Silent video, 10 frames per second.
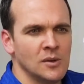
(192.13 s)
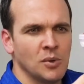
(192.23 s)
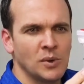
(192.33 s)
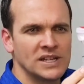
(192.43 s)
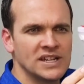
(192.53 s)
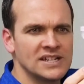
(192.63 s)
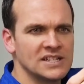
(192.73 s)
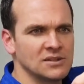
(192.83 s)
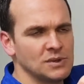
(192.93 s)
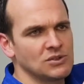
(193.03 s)
But what it
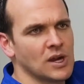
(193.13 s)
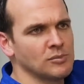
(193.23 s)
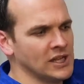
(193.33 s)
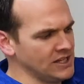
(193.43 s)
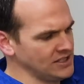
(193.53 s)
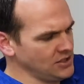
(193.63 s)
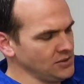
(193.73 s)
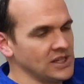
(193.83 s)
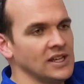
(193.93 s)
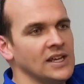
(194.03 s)
does is we draw blood
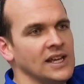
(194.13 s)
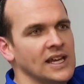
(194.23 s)
into it,